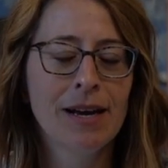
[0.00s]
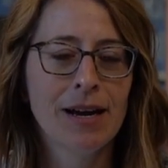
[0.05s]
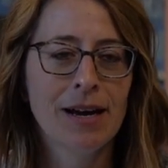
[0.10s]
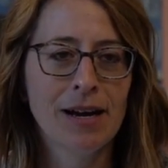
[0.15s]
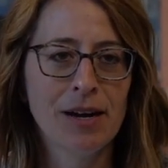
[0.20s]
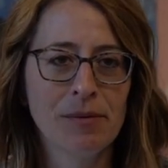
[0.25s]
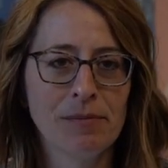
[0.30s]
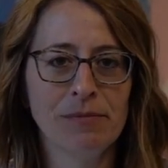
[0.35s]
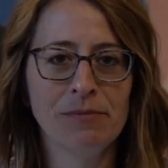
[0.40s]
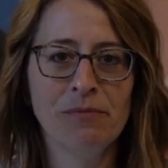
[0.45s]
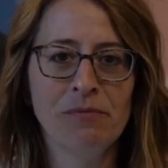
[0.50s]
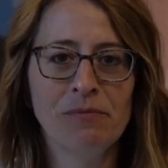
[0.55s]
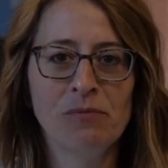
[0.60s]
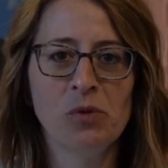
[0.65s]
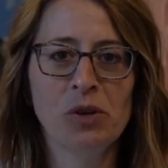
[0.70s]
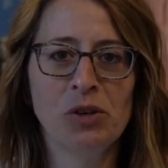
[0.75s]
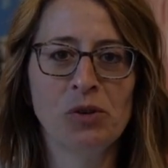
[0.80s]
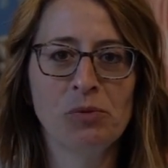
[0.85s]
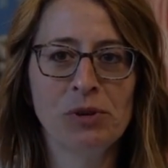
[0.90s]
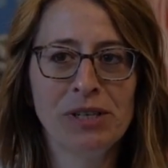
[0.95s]
um,
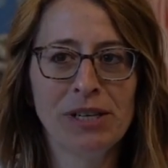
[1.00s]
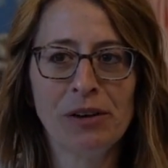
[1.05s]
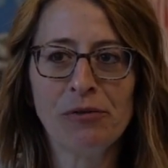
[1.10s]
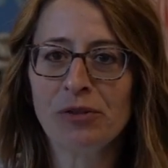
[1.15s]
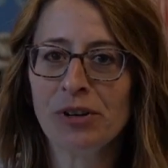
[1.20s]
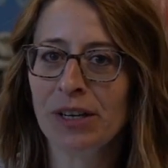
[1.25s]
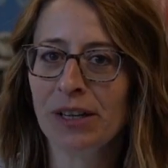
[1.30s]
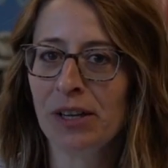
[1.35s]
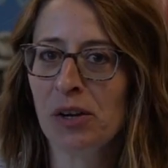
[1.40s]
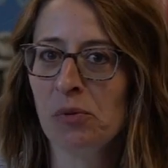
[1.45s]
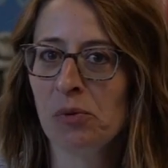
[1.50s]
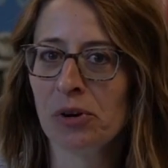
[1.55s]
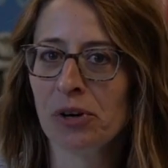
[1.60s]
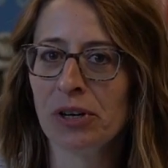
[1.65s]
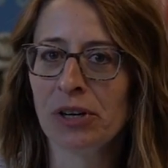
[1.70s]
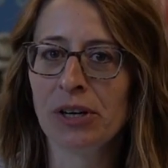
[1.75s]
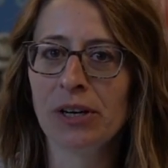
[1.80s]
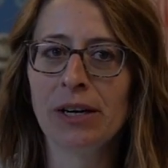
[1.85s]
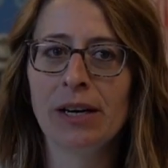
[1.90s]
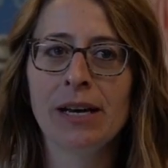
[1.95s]
which we definitely
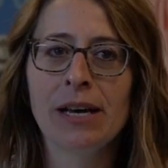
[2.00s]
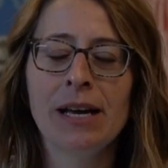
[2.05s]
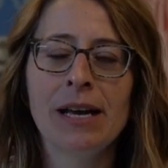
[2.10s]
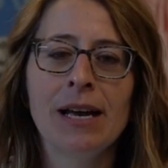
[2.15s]
were.